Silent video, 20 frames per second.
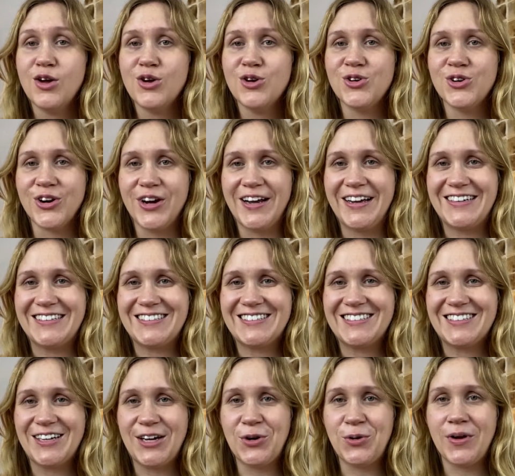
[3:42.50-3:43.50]
Great,
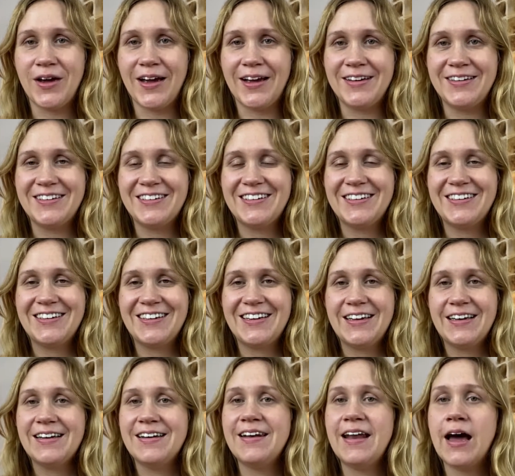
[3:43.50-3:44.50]
okay.
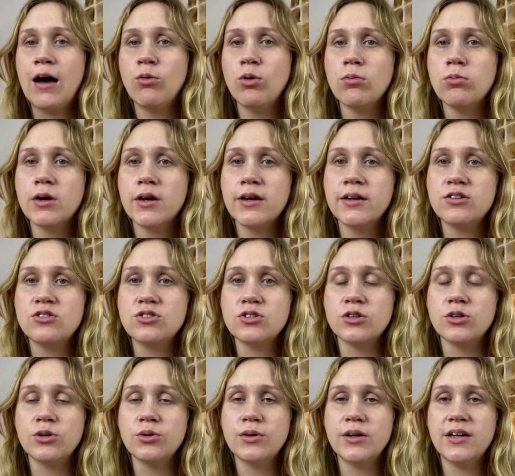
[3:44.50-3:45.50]
Now what we're gonna
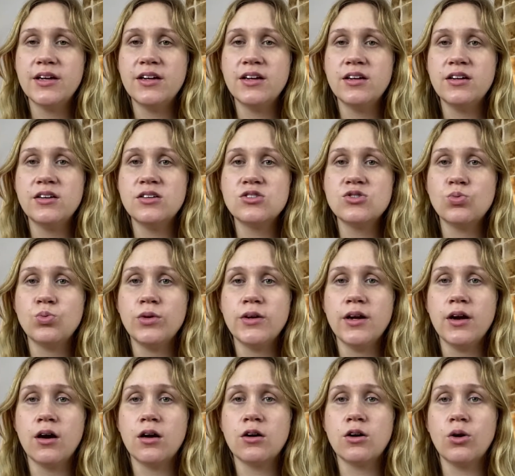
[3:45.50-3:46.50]
do is we
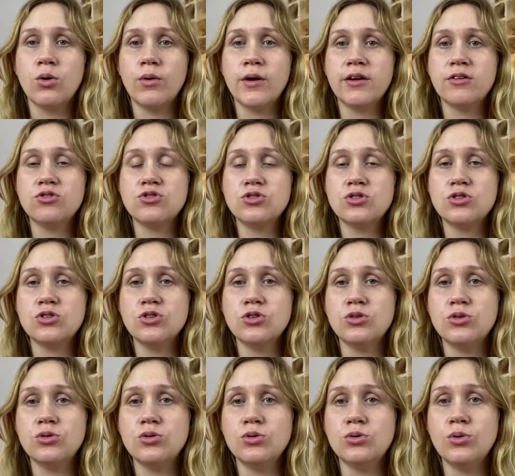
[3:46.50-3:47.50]
are going
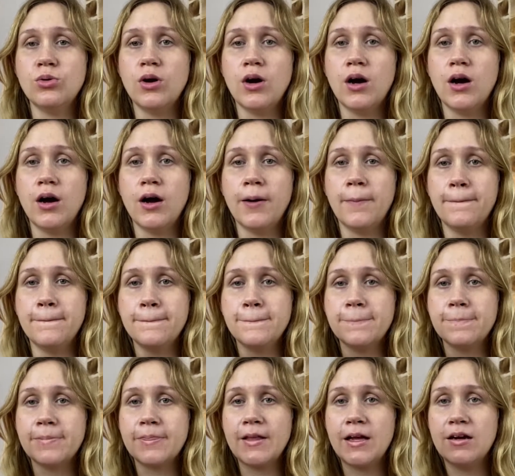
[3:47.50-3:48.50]
to,
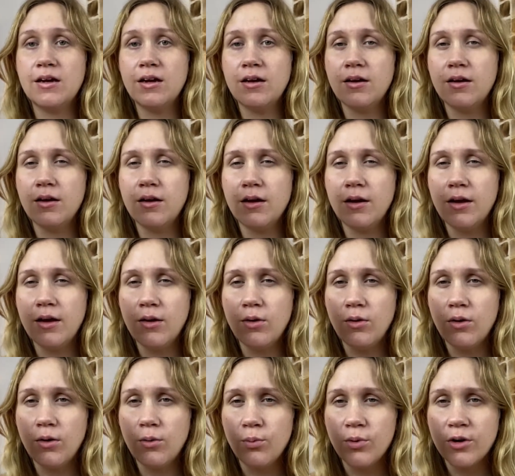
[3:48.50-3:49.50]
um,
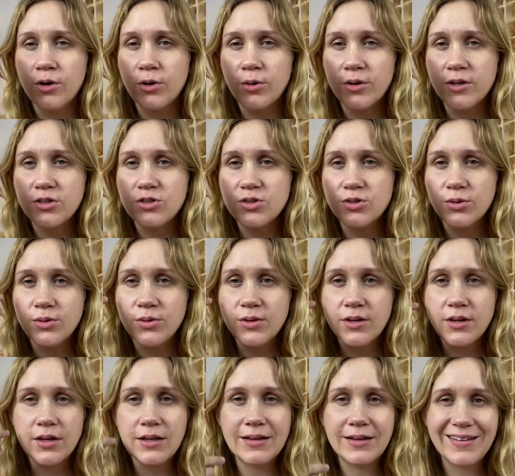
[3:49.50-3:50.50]
we're going to
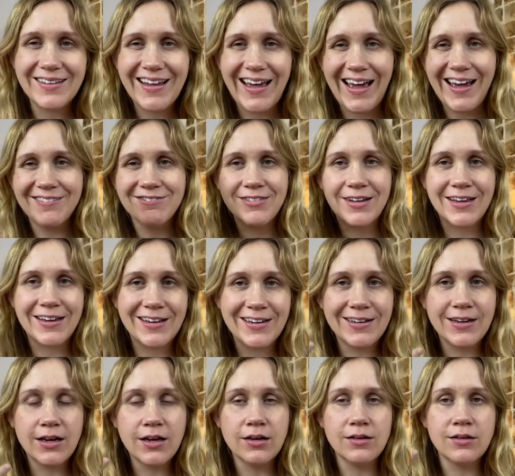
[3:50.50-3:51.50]
have like
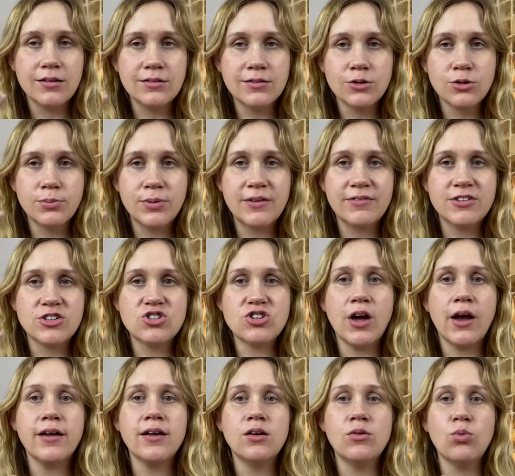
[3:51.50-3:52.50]
a, a little bit of a
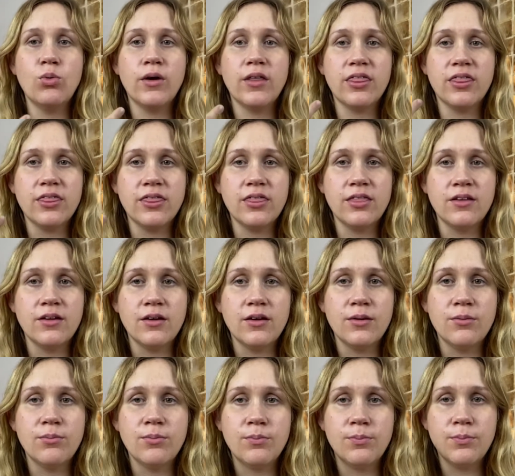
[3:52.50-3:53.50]
check-in with
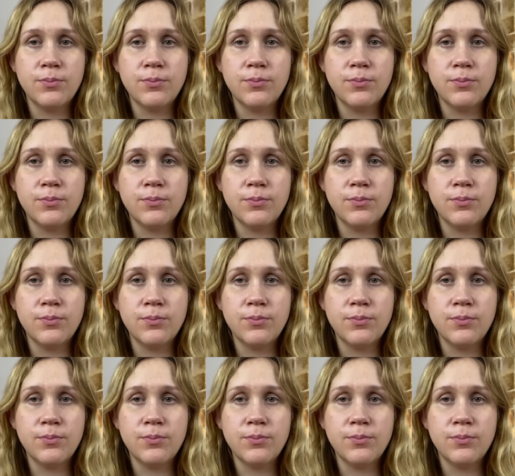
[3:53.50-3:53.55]
the